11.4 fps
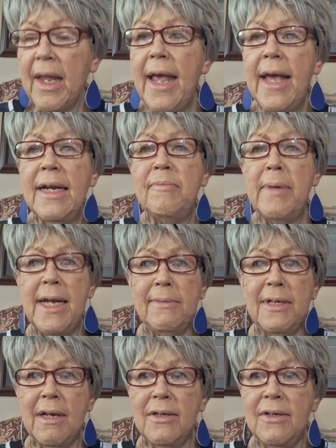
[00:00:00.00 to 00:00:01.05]
And I've been
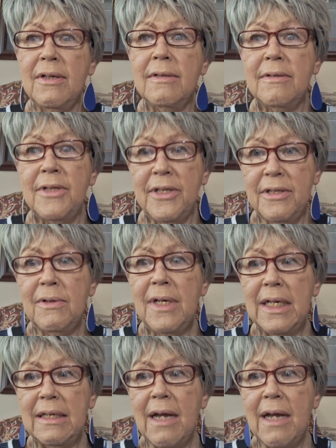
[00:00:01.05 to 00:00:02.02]
able to learn to do it.